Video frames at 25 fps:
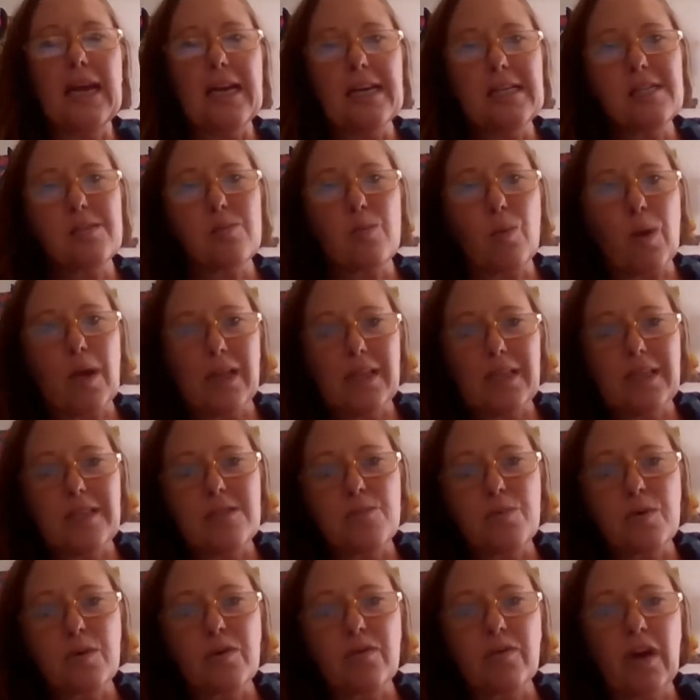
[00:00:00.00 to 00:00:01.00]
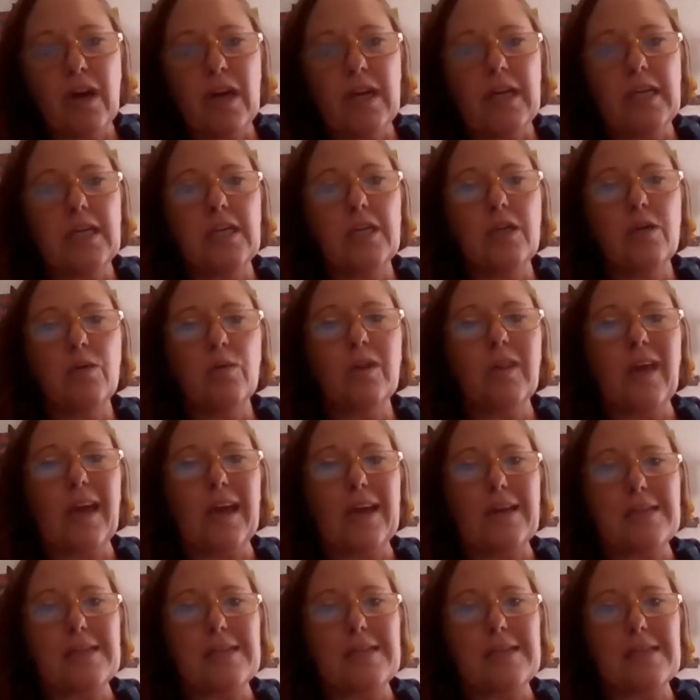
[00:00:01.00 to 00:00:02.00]
as well as providing you with
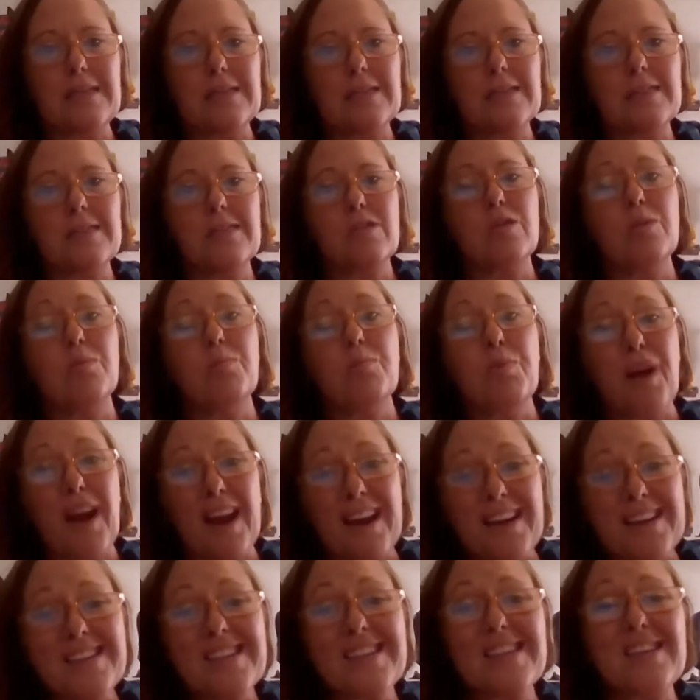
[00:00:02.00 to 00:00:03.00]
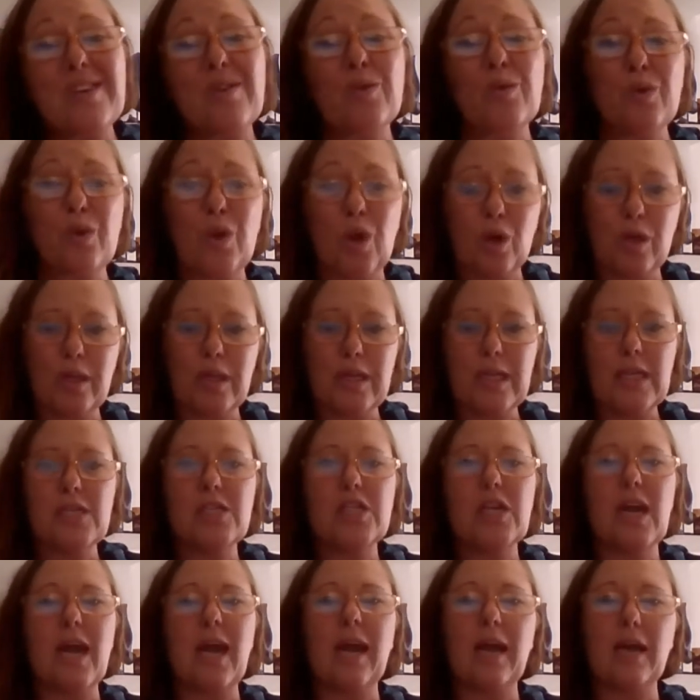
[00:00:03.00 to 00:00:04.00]
access to practical
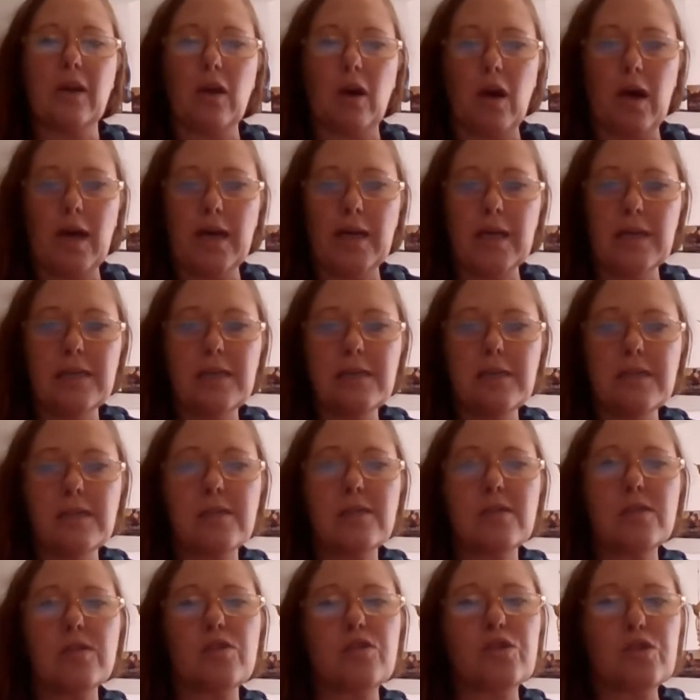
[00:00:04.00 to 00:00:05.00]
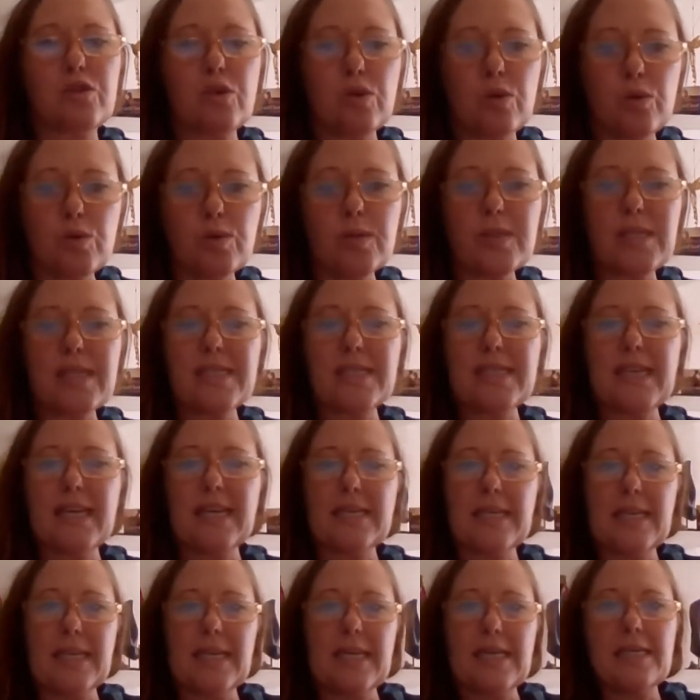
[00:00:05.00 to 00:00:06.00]
knowledge and guidance, tools and
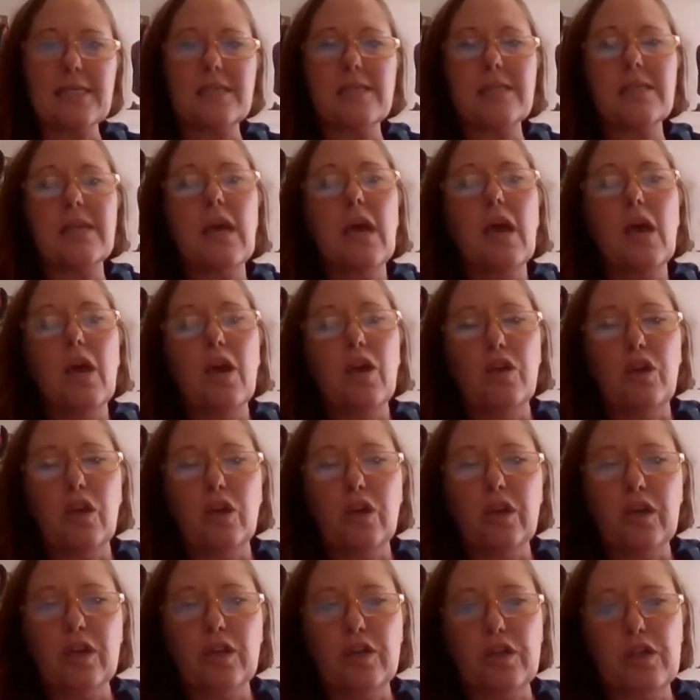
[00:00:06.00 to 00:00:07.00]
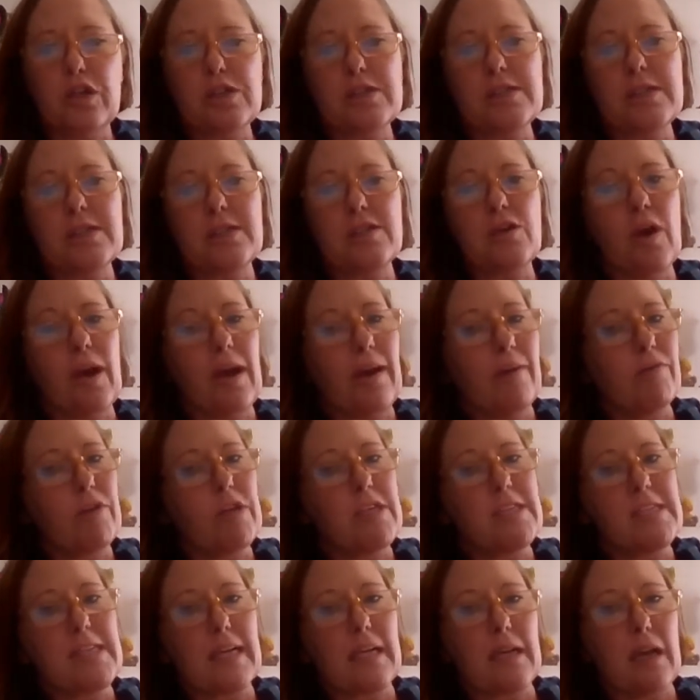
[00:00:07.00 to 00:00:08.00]
techniques you can use in your
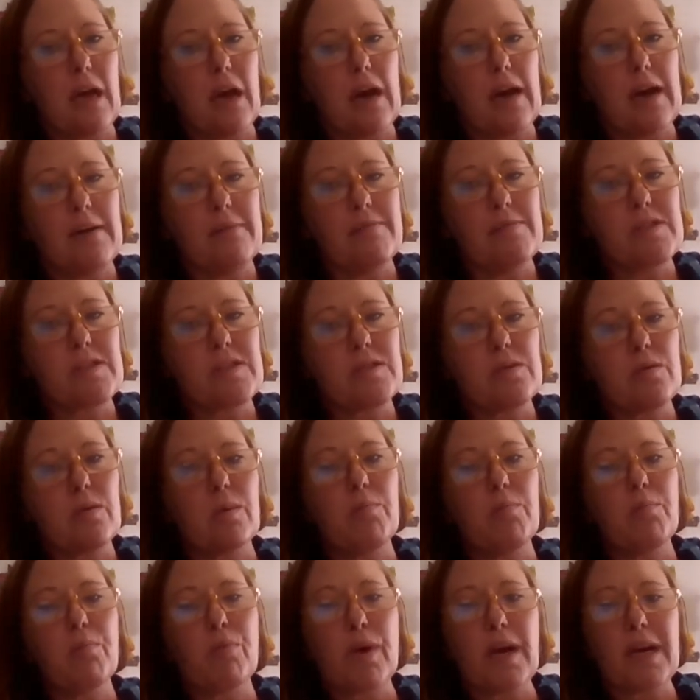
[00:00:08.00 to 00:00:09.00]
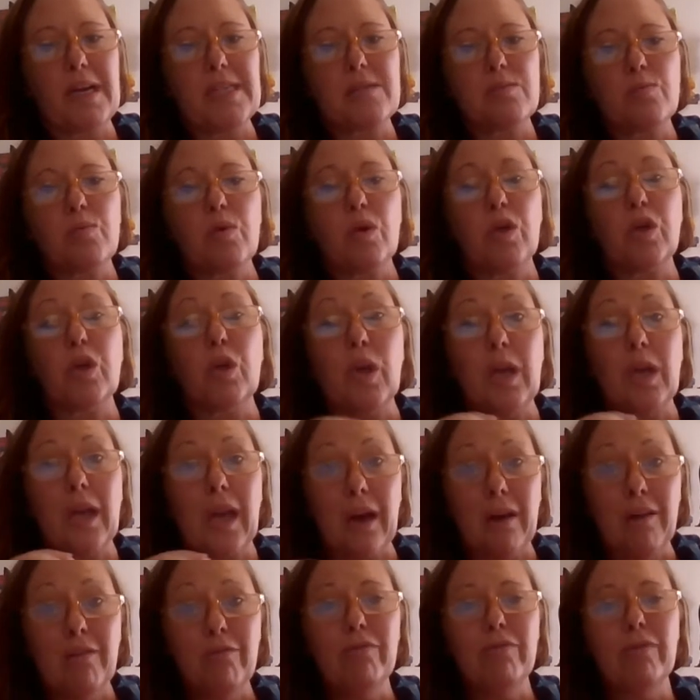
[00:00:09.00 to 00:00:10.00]
everyday lives to embrace what you
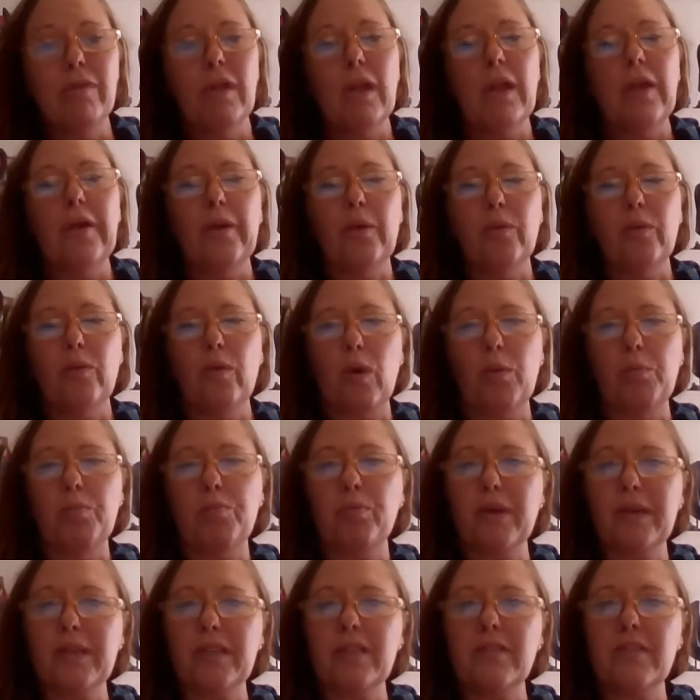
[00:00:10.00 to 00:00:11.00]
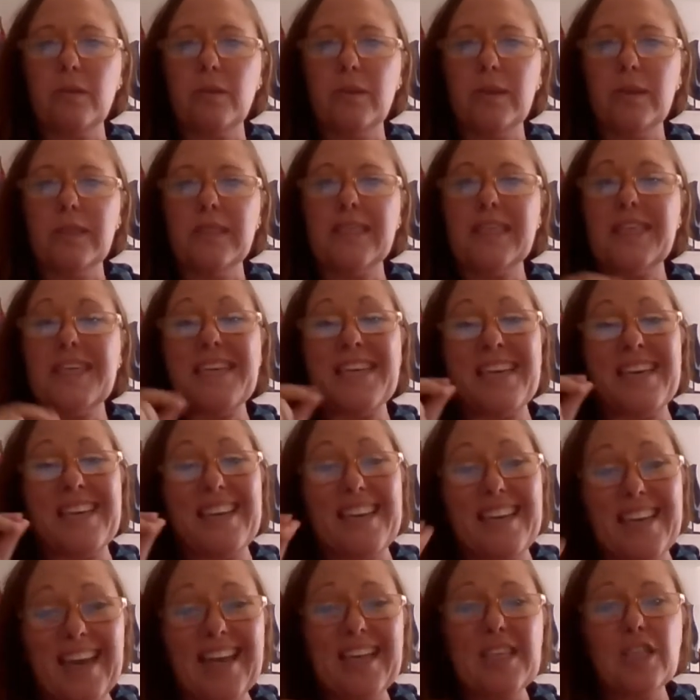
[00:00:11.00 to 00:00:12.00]
love, what brings you into
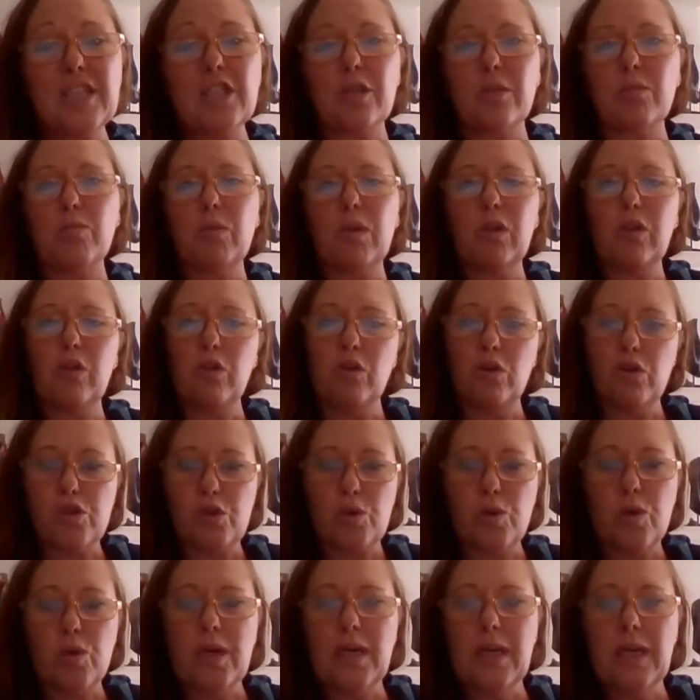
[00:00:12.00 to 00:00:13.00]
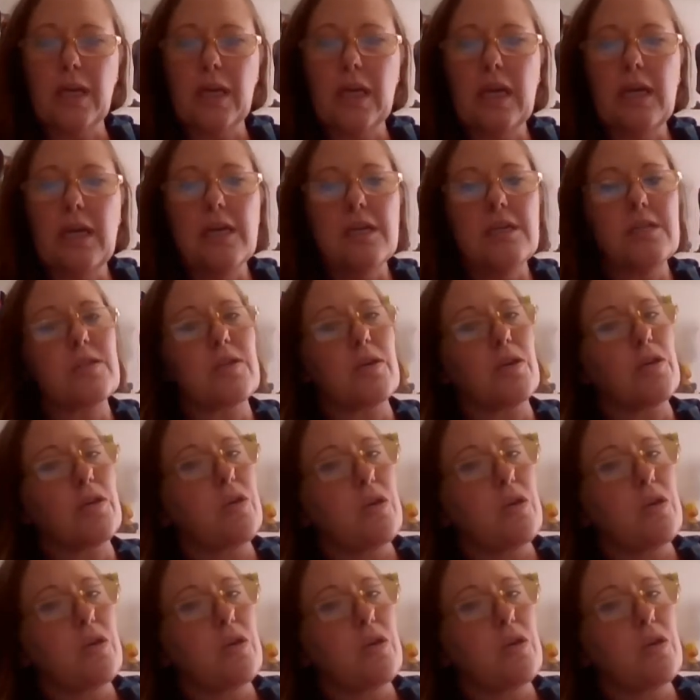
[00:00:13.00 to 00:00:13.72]
connection with your joy, so